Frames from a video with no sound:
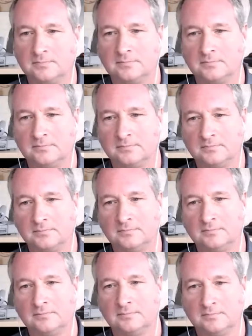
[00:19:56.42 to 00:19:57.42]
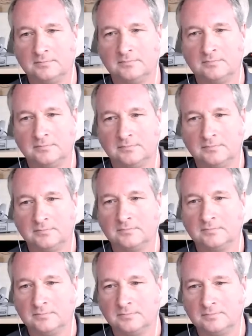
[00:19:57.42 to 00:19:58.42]

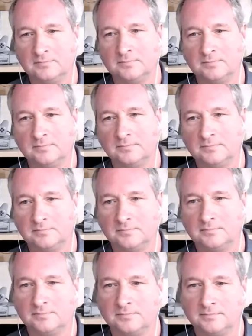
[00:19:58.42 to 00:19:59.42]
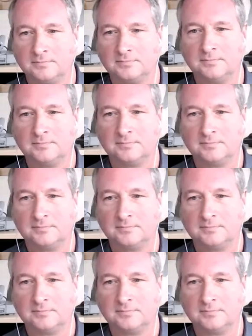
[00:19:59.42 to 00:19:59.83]
No words are spoken by the person on screen.